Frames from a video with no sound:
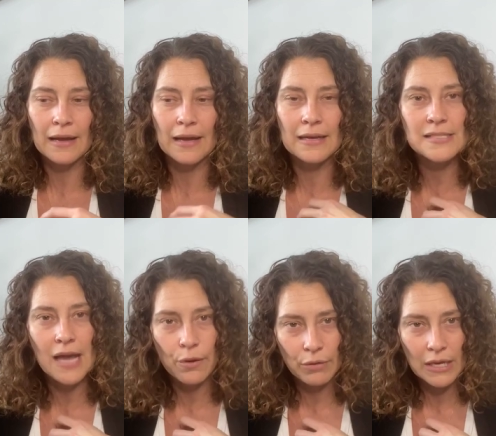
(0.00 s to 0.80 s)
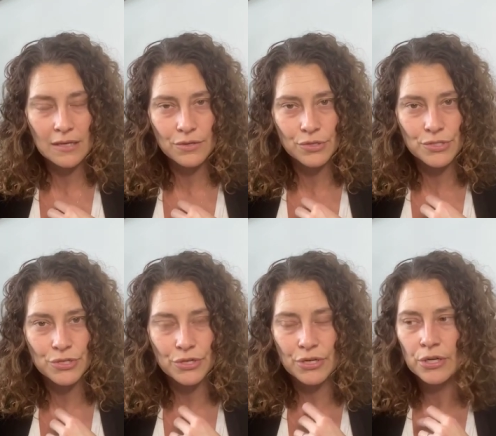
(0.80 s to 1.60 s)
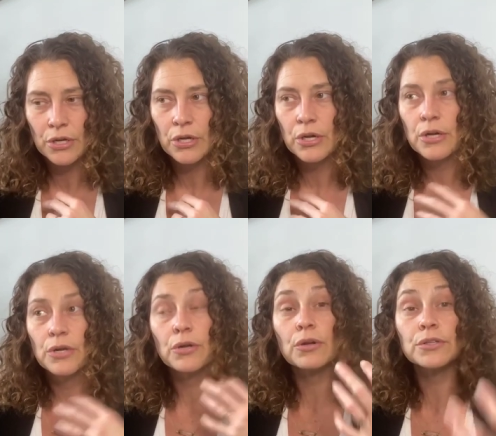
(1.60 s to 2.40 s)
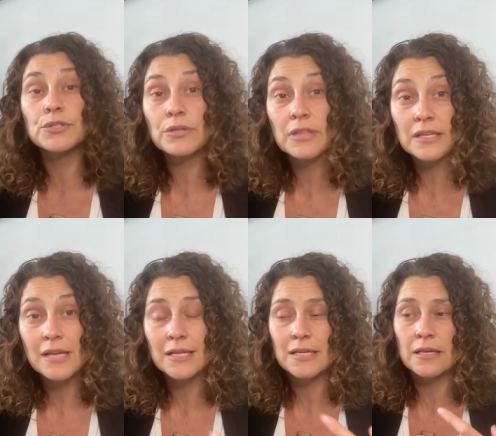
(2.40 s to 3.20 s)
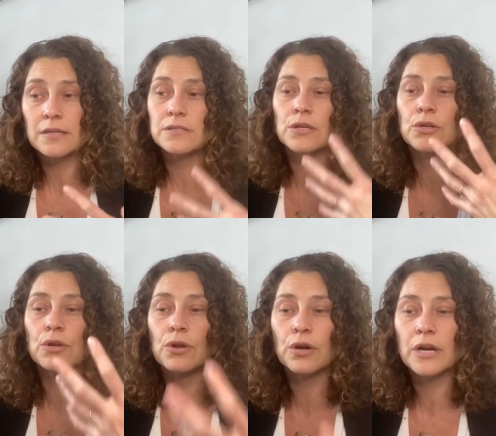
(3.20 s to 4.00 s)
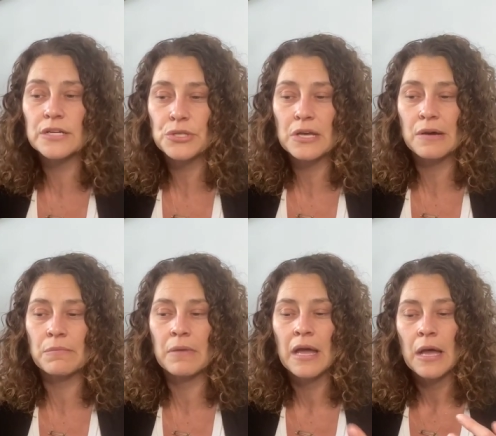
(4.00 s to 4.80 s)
And it's how we can nurture these ideas, nourish them,